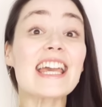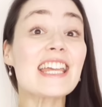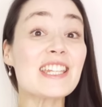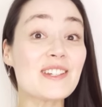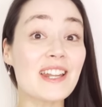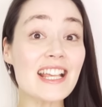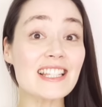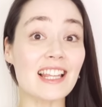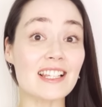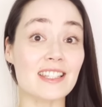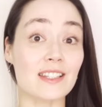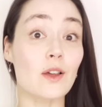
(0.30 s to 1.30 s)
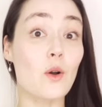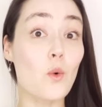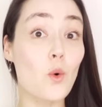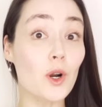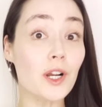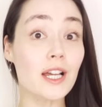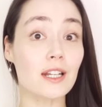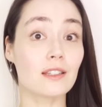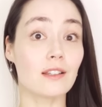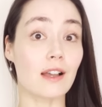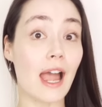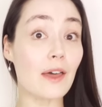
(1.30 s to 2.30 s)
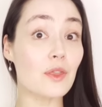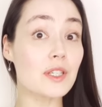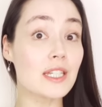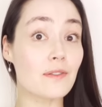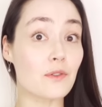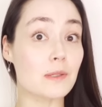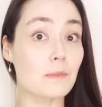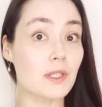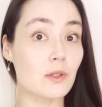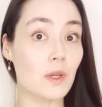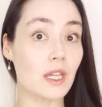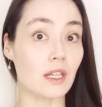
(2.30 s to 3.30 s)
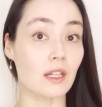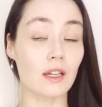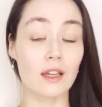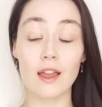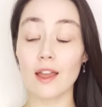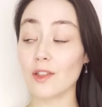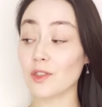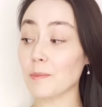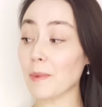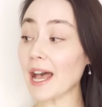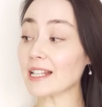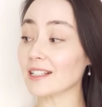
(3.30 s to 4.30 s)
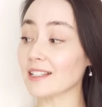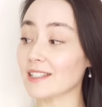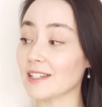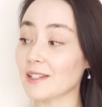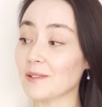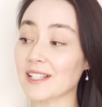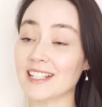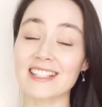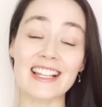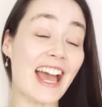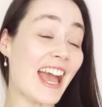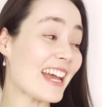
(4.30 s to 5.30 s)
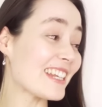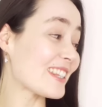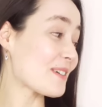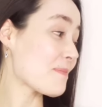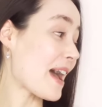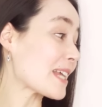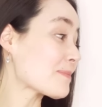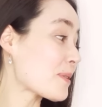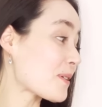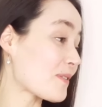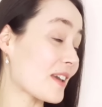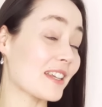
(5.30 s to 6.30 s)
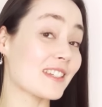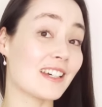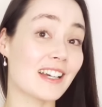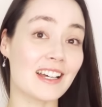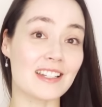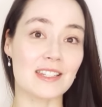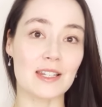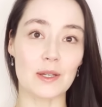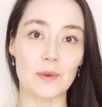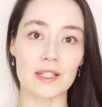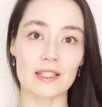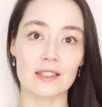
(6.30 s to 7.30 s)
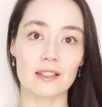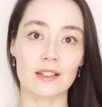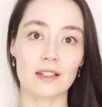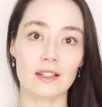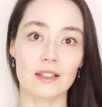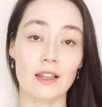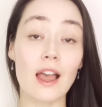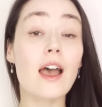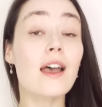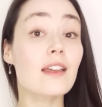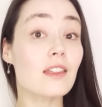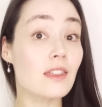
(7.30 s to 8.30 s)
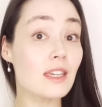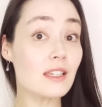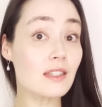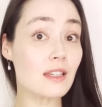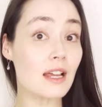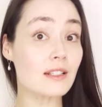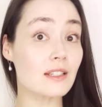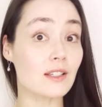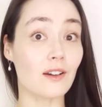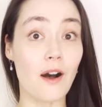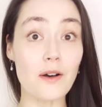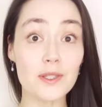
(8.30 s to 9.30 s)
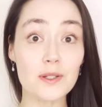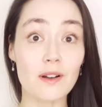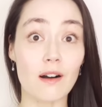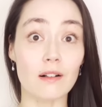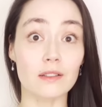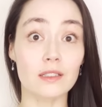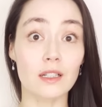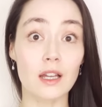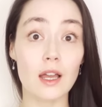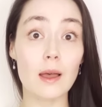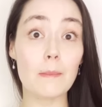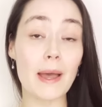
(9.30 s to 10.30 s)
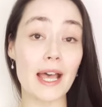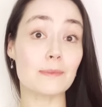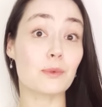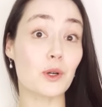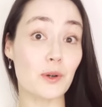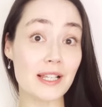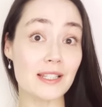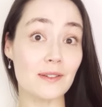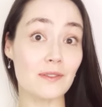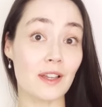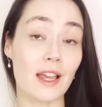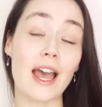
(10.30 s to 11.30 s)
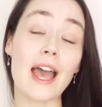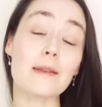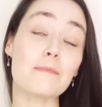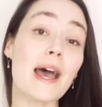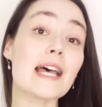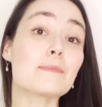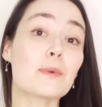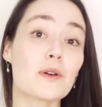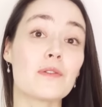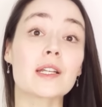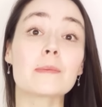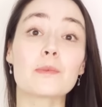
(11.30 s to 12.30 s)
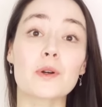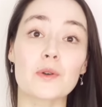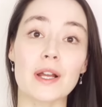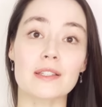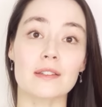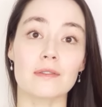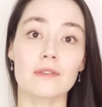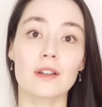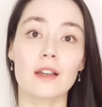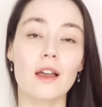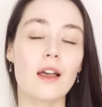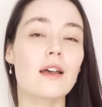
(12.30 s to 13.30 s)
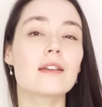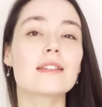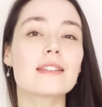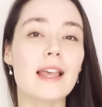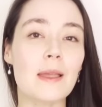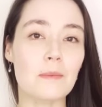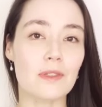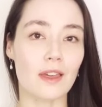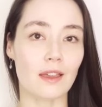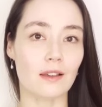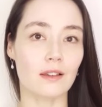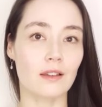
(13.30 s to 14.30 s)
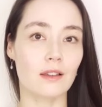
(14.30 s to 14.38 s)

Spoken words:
In today's lesson, we're going to look at the difference between the past continuous and the past perfect continuous. These tenses are also called past progressive and past perfect progressive. Same thing.